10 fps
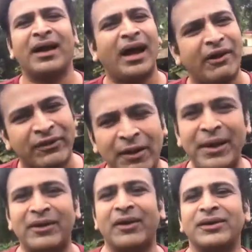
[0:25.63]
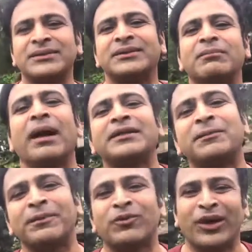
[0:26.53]
have come across the
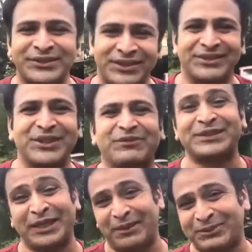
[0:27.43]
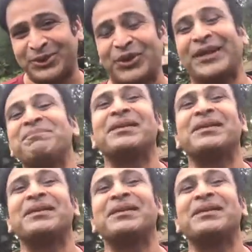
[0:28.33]
multiple versions of the same story